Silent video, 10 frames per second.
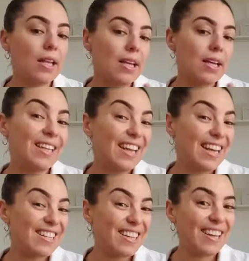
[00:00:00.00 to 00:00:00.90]
the
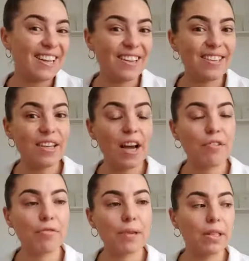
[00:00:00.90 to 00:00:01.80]
later years
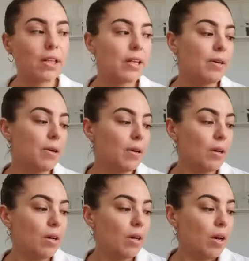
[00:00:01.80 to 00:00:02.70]
I've really
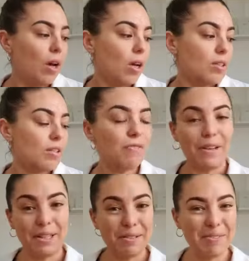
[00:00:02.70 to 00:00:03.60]

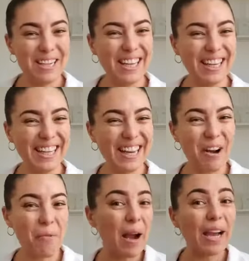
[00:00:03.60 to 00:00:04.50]
developed
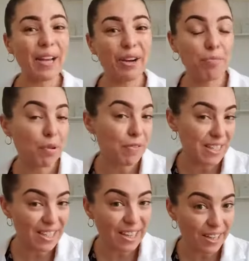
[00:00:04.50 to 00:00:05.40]
a way of
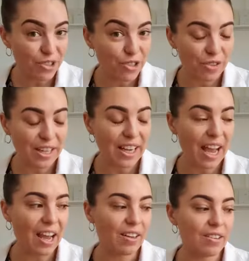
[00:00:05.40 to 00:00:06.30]
preventing injury,
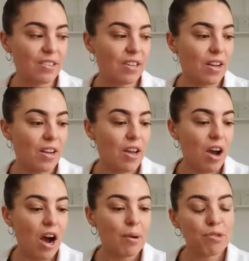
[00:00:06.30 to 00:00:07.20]
and
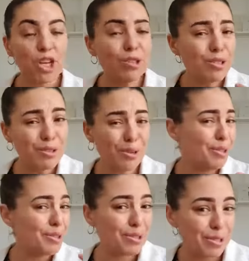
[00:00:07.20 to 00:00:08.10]
I'm just not
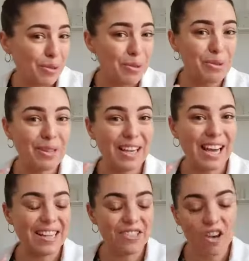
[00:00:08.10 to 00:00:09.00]
as sore
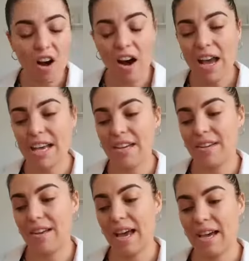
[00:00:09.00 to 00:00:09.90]
and
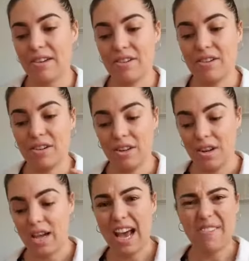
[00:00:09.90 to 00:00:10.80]
tired and
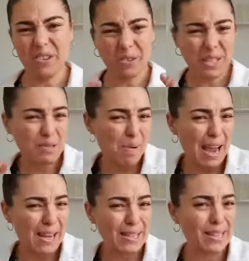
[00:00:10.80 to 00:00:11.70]
having all these
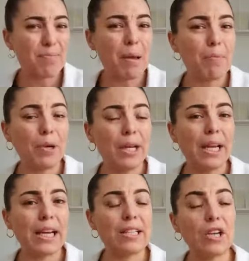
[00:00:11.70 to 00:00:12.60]
pains in my
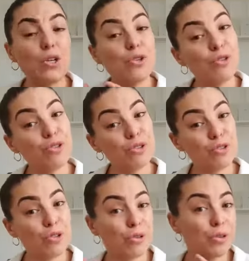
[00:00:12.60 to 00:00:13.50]
body as I
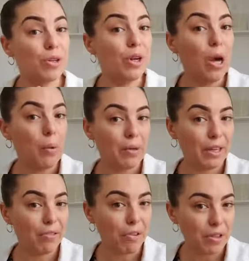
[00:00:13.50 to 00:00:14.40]
used to when
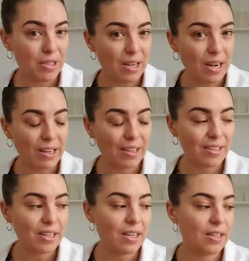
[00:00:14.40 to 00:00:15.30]
I first
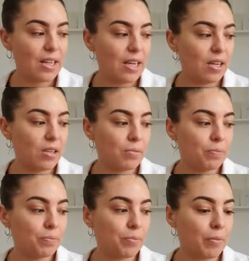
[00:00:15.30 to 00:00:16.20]
started. Now,
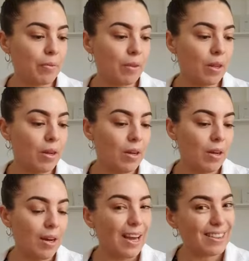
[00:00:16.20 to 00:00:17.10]

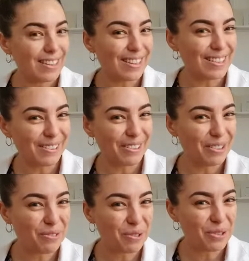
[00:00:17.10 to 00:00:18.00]
I think there's a lot
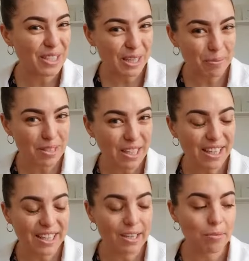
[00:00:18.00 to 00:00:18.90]
of good tips
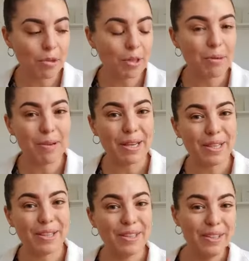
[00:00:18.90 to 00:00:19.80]
here, and I'm not going to
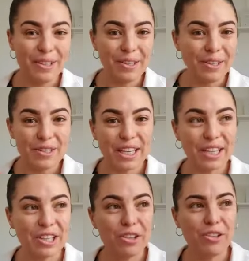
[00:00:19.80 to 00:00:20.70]
be
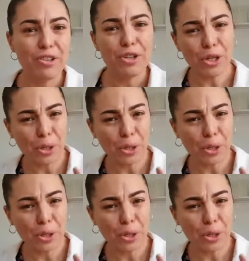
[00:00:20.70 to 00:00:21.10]
telling you,